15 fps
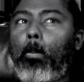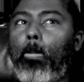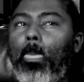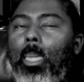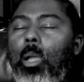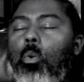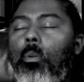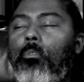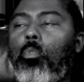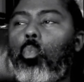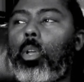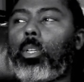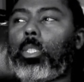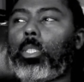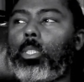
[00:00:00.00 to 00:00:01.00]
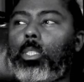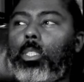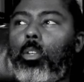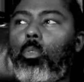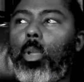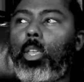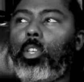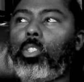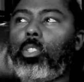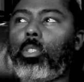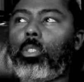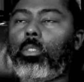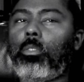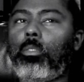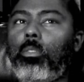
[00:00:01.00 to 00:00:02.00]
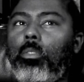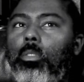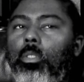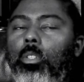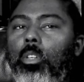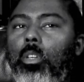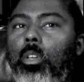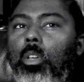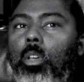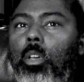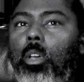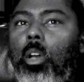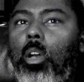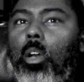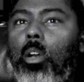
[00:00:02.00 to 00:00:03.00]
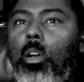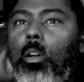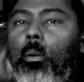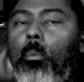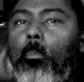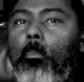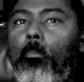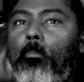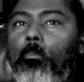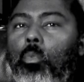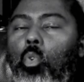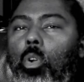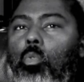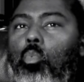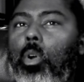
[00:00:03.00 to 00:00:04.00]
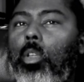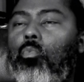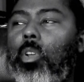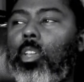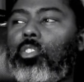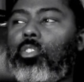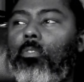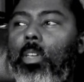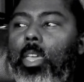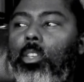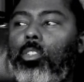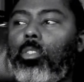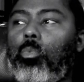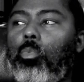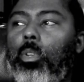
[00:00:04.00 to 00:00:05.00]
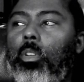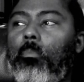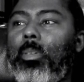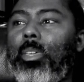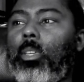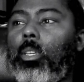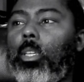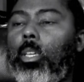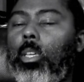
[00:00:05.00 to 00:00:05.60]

However, one consideration or one reservation would have been